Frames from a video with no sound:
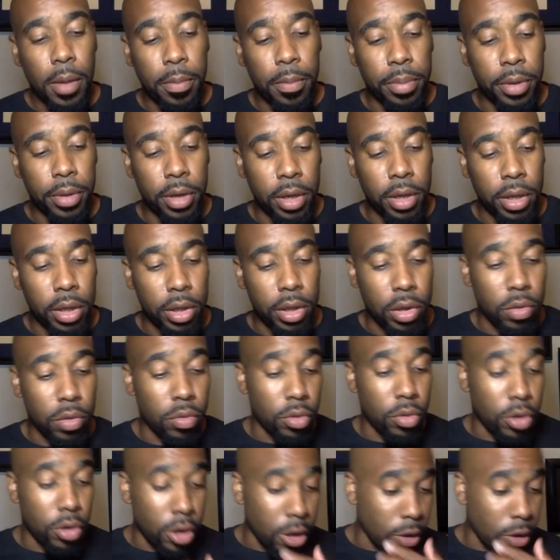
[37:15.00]
But
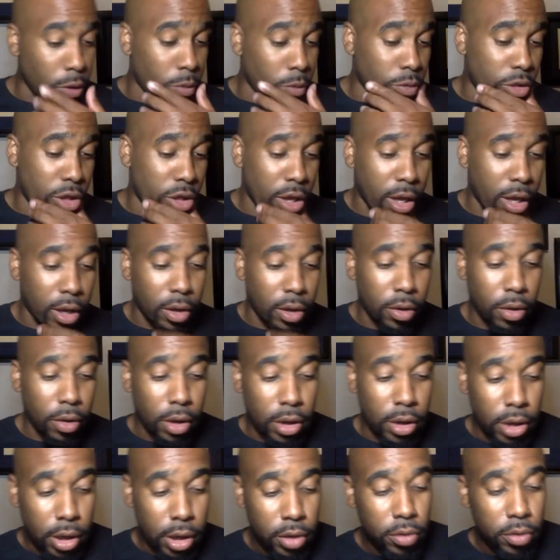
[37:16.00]
Jay,
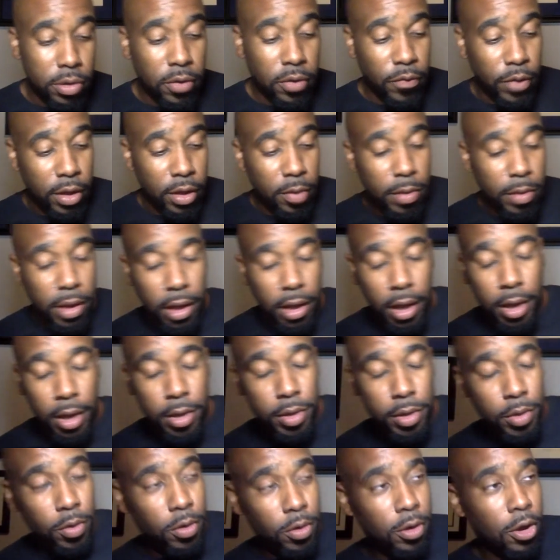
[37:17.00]
another development, I
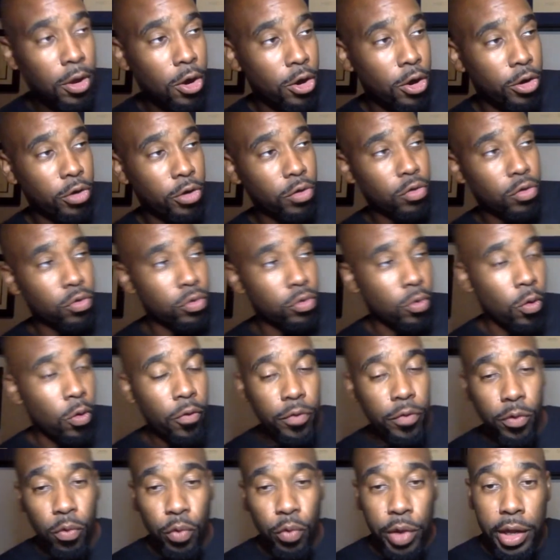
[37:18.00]
saw an article
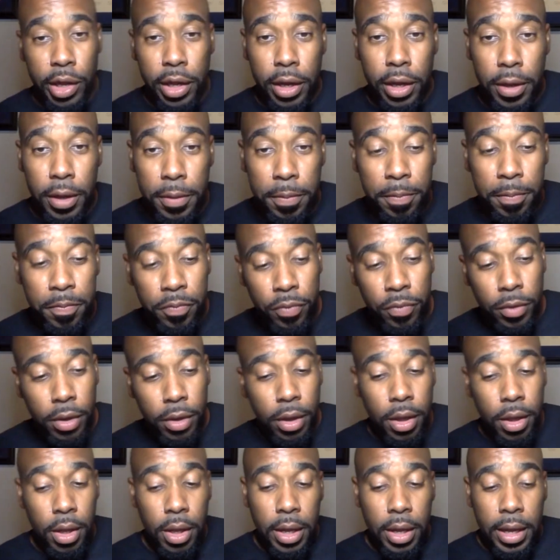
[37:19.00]
over the weekend.
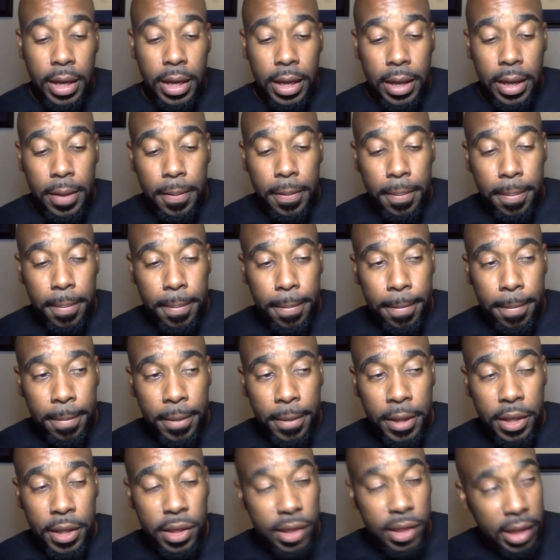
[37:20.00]

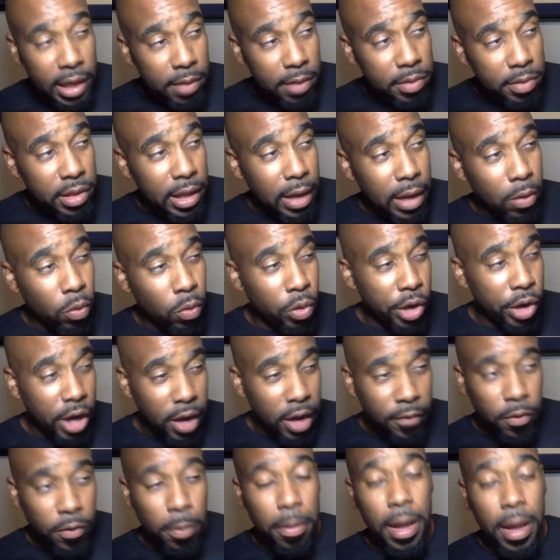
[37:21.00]
It seems like
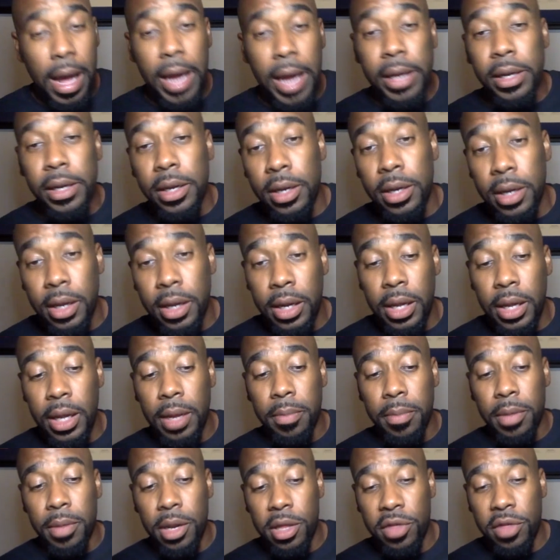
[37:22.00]
whatever Biden and
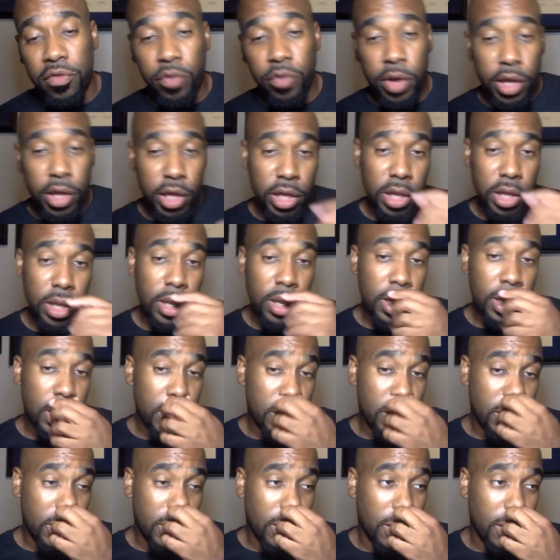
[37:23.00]
the administration
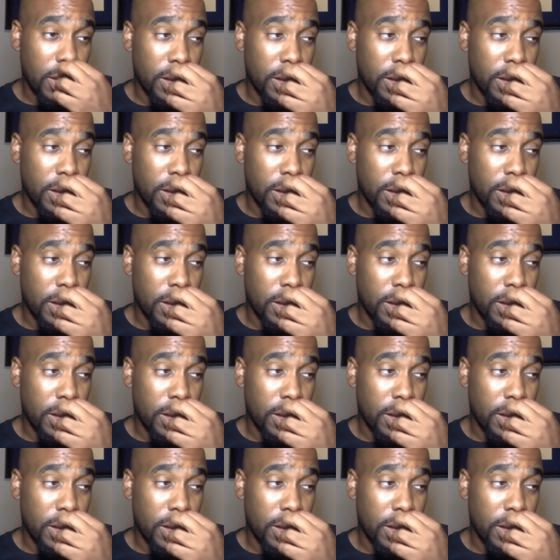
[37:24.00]
is